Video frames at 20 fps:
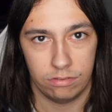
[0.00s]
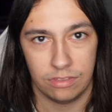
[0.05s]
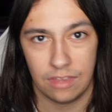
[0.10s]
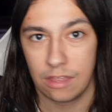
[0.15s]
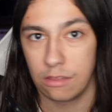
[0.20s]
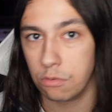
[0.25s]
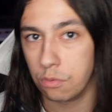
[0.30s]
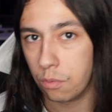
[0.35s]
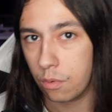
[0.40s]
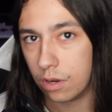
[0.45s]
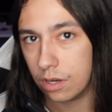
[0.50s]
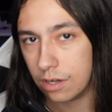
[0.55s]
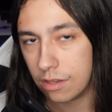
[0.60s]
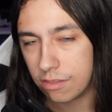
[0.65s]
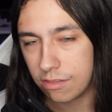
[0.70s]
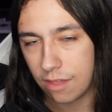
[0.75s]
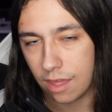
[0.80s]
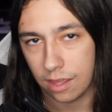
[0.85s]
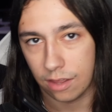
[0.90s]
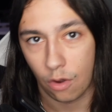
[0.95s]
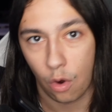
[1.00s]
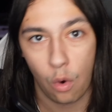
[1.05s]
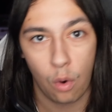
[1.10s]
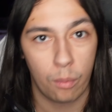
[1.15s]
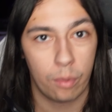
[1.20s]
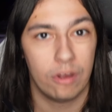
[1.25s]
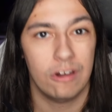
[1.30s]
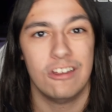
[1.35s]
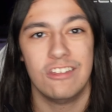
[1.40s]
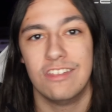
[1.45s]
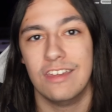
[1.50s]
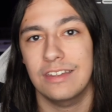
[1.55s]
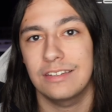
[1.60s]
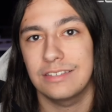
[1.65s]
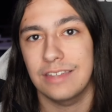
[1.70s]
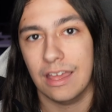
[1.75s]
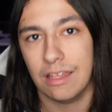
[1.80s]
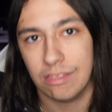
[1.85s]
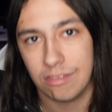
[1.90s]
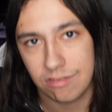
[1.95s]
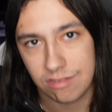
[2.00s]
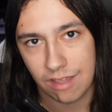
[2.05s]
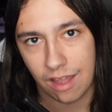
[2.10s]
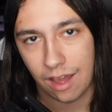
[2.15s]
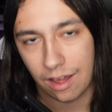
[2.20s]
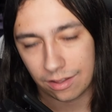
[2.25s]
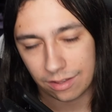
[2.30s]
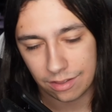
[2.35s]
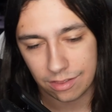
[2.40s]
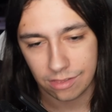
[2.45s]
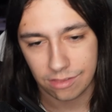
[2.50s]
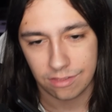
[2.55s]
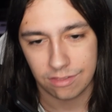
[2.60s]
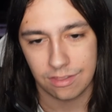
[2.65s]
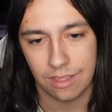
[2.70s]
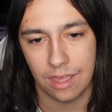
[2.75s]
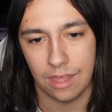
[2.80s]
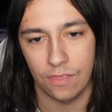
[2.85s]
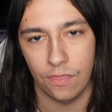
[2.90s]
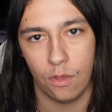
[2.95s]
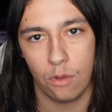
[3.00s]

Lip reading: That's what we're going to say. Or we're going to say dead stock instead.